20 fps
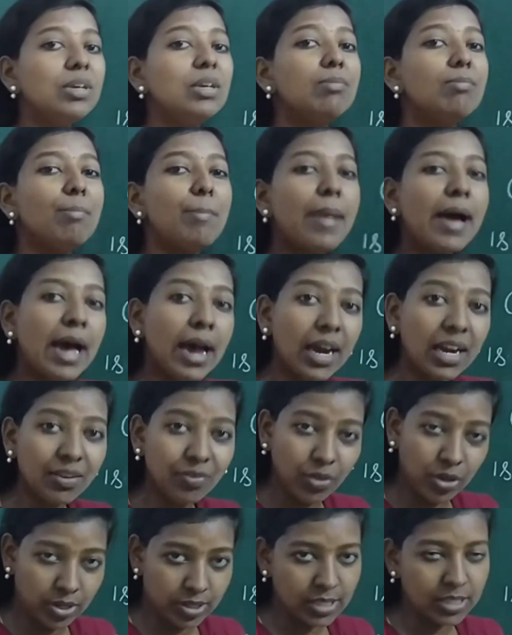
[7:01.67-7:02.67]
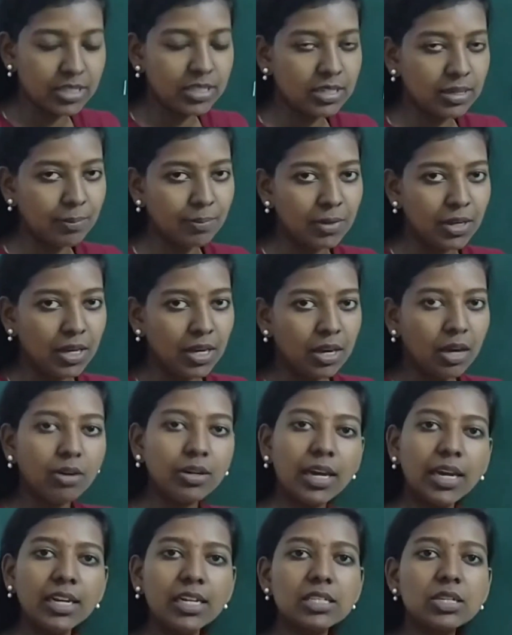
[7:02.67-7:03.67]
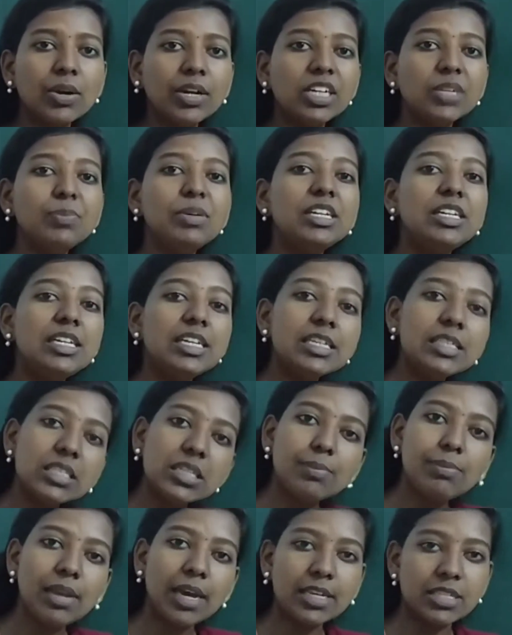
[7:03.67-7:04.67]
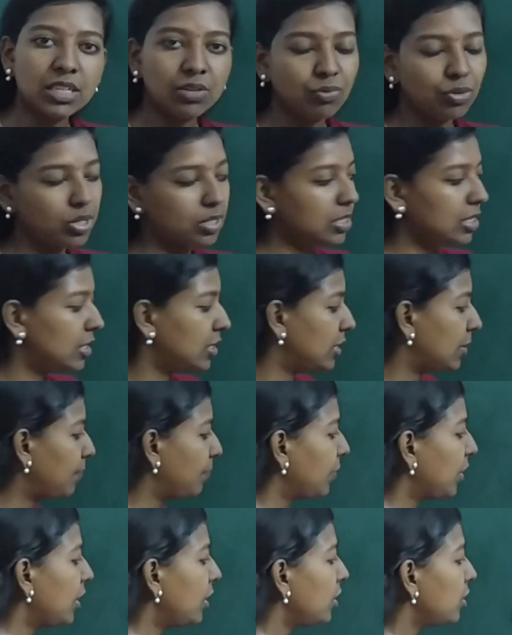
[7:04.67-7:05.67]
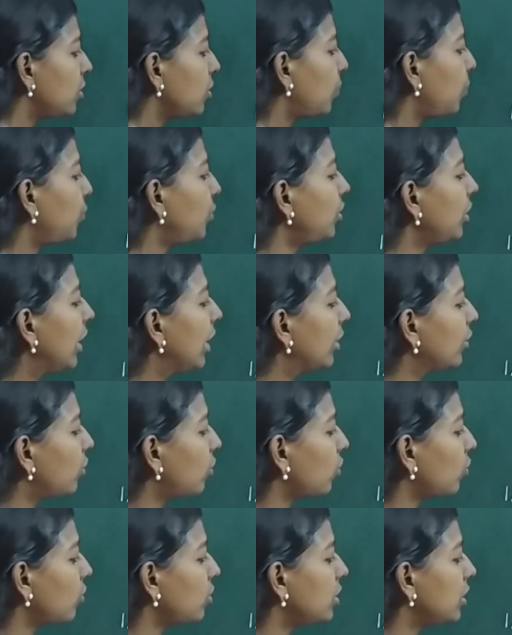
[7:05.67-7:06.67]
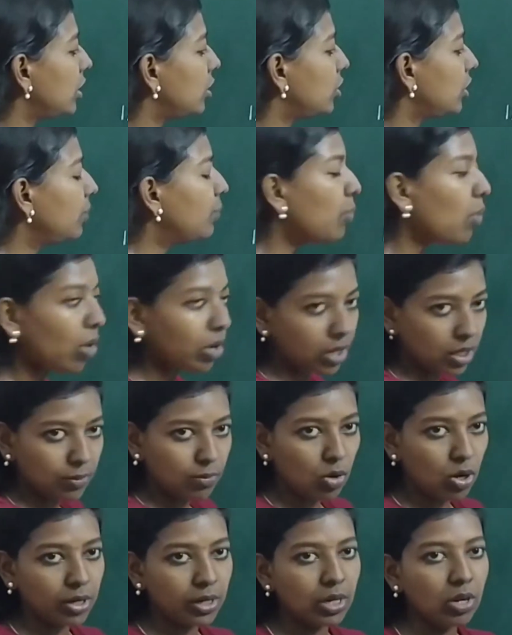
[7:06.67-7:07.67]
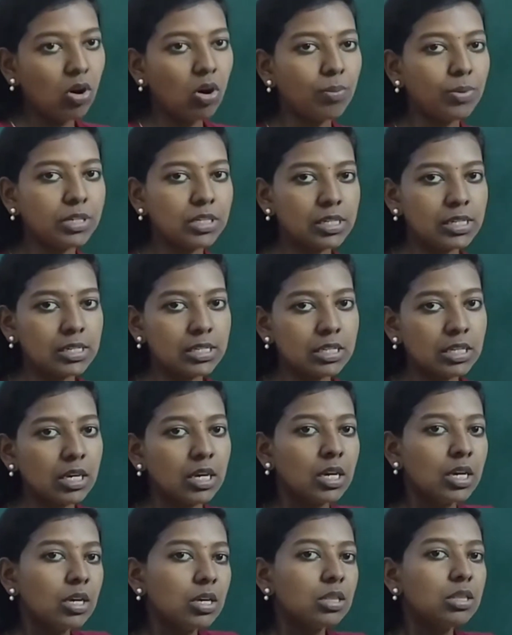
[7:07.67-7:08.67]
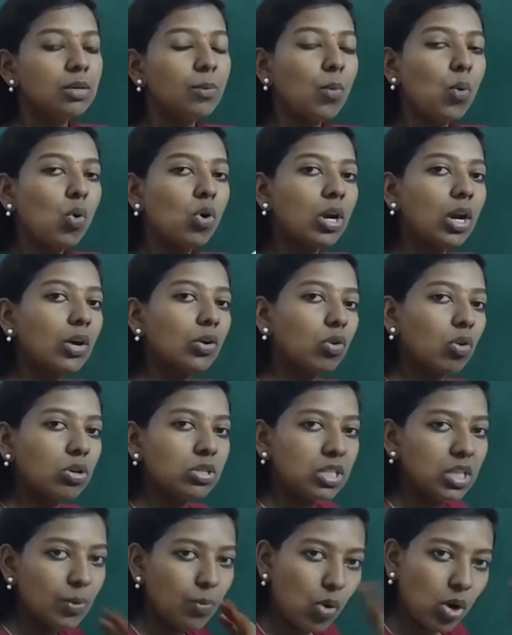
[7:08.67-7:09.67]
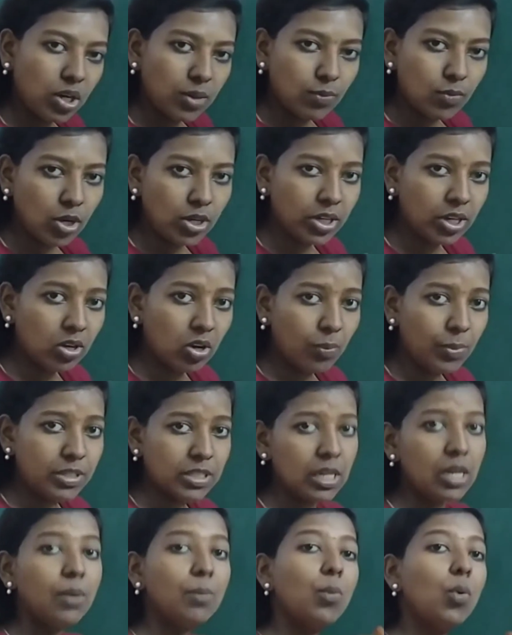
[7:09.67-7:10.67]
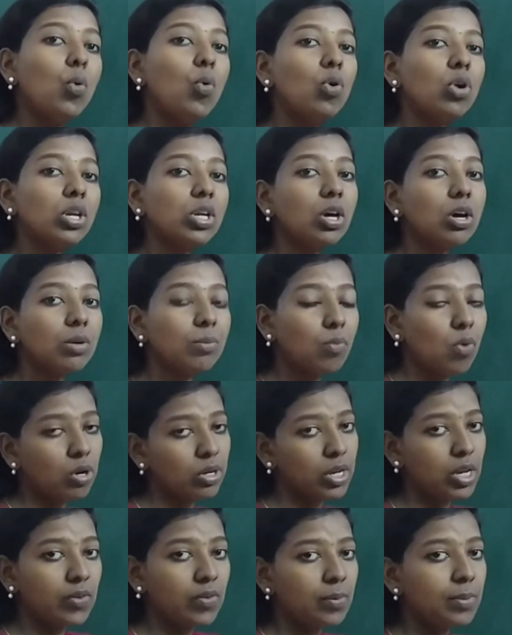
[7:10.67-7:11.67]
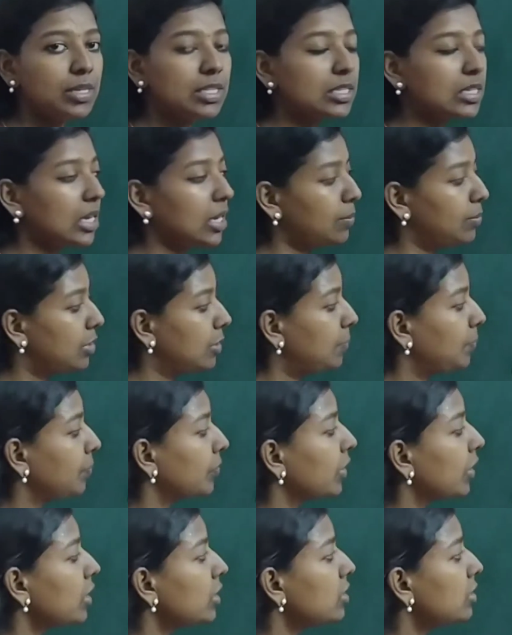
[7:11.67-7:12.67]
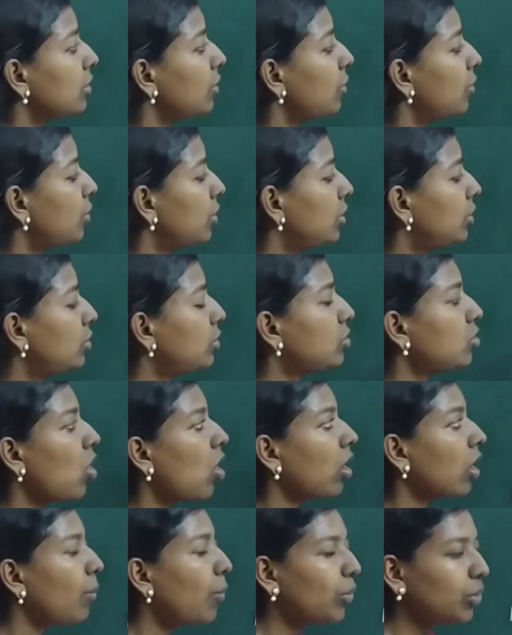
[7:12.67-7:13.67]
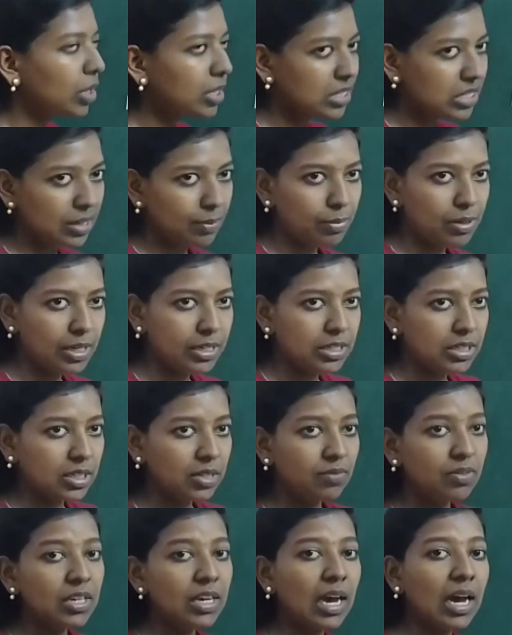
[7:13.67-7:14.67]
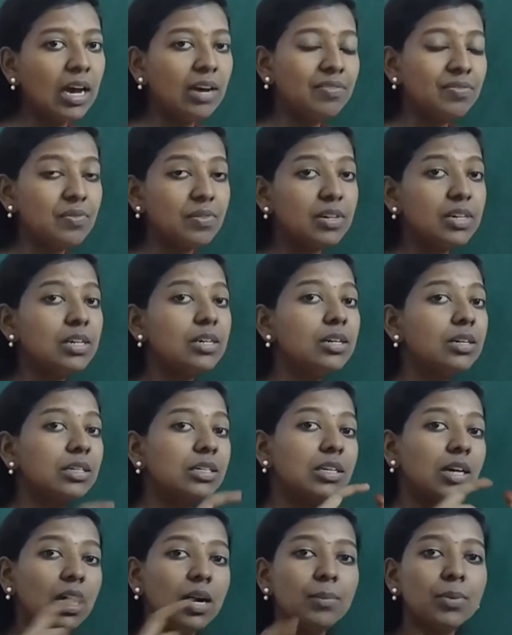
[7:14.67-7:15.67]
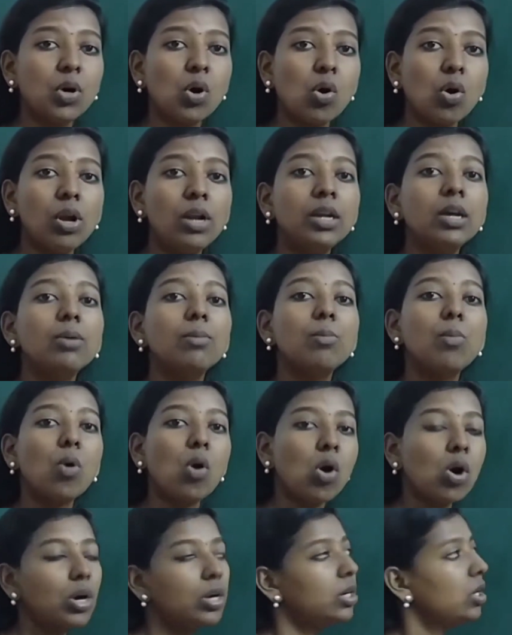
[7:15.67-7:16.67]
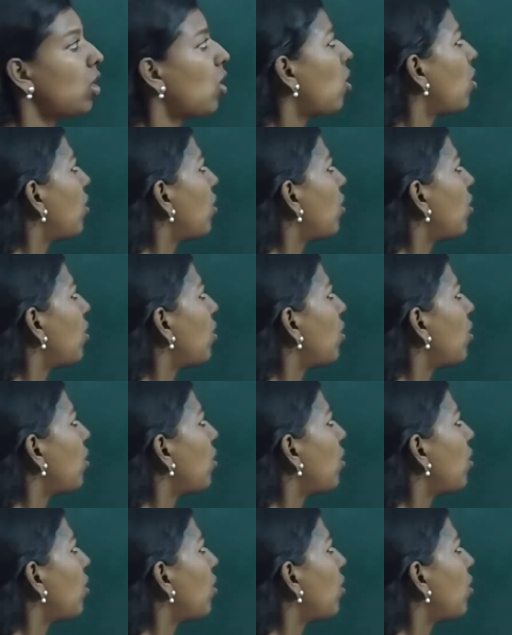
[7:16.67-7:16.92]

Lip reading: be bad for your system. Okay, it is going to be destabilizing for your system. So put your electrons into the bonding molecular orbitals. The more electrons in the bonding molecular orbital, more your molecule will be stable. So to talk about the stability, we have a term called bond